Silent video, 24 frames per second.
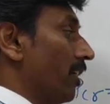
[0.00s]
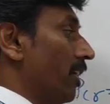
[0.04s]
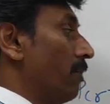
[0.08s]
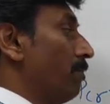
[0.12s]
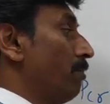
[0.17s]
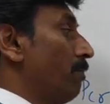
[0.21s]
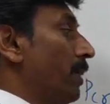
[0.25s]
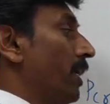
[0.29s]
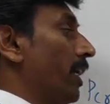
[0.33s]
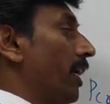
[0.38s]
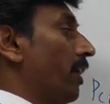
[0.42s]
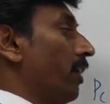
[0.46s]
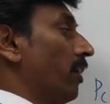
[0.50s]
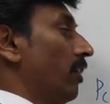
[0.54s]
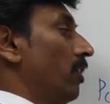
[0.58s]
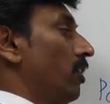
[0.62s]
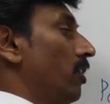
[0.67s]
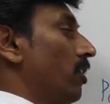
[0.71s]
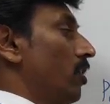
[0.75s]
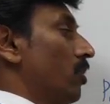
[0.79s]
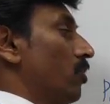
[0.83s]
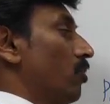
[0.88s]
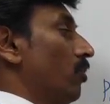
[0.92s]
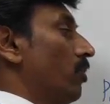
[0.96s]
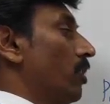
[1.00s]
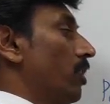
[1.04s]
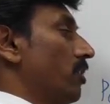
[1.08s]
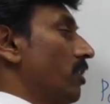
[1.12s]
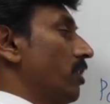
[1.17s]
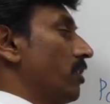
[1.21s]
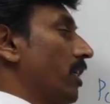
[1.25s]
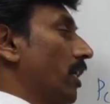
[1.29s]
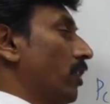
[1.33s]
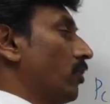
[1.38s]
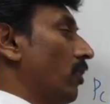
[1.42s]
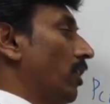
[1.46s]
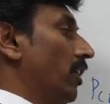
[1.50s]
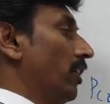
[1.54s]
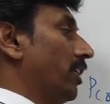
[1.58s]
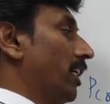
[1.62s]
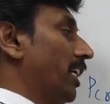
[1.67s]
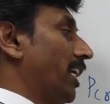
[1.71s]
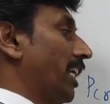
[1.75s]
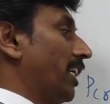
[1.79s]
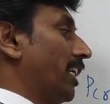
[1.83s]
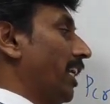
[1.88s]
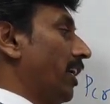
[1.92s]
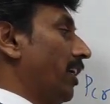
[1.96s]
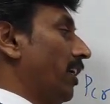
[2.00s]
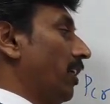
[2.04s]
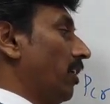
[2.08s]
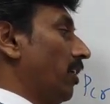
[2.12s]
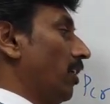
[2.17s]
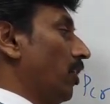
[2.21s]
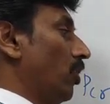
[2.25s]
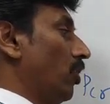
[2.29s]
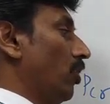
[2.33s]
MPa. So this is actually 10